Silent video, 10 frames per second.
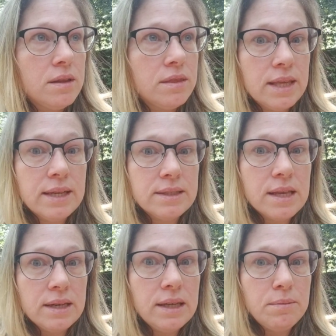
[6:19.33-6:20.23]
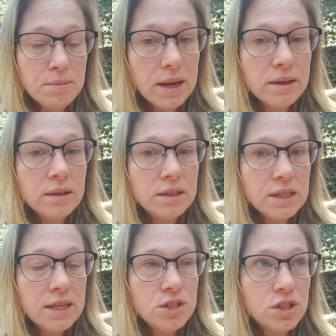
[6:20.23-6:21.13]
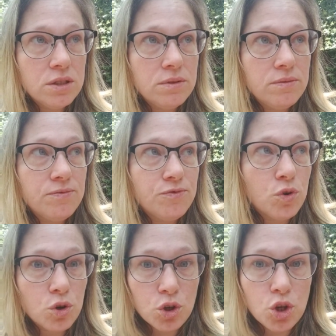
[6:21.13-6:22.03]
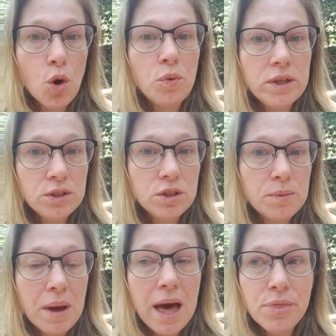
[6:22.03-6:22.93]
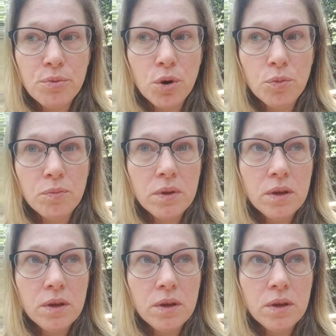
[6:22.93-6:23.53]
things that need medical attention for going to the bathroom,